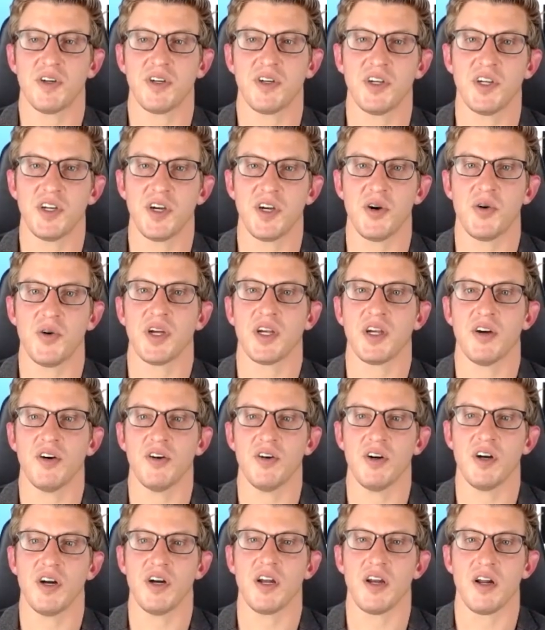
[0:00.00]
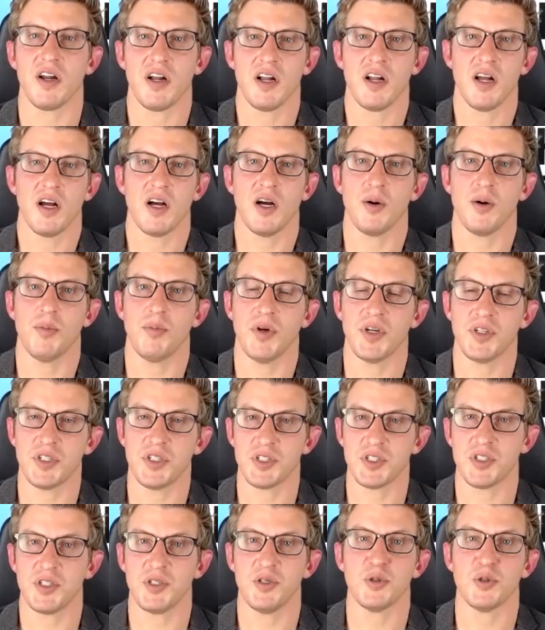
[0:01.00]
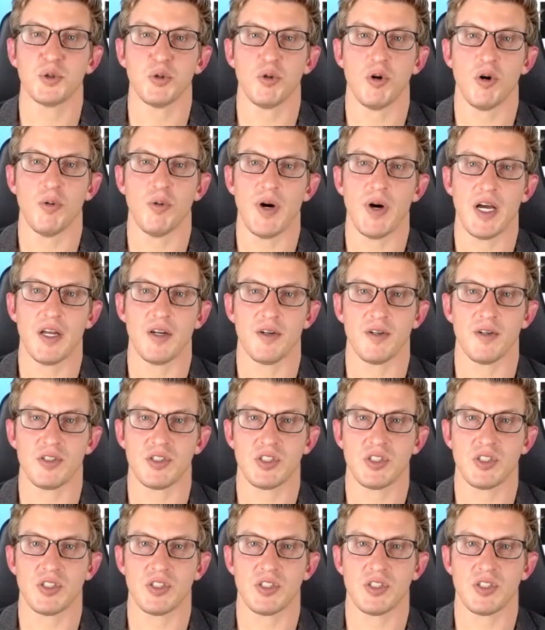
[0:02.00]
going on, but just the usual reminders.